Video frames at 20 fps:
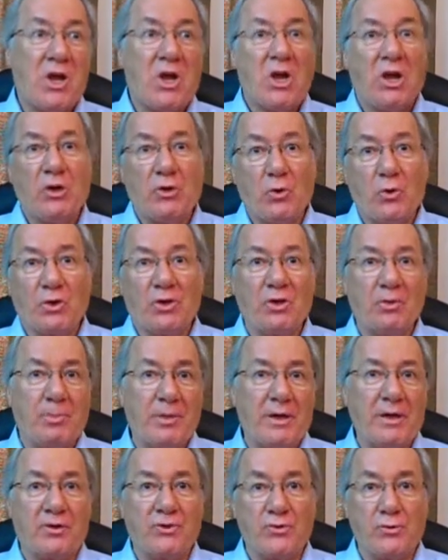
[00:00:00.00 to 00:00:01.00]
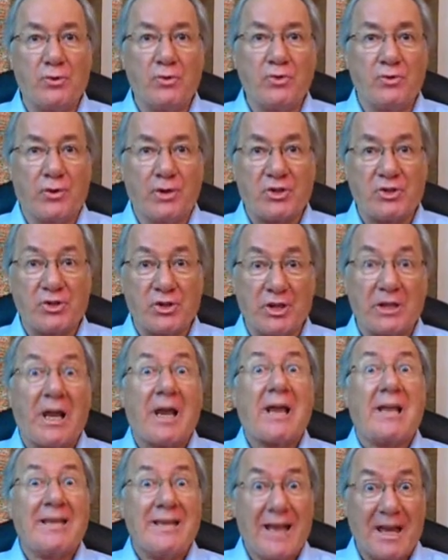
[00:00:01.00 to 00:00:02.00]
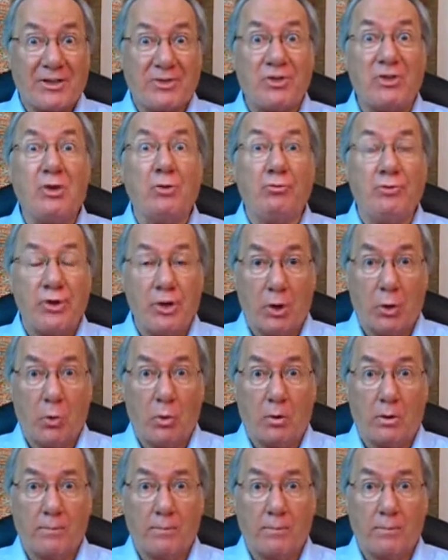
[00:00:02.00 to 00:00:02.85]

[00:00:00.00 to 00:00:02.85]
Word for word: in order to be a true Christian. Yes, you do.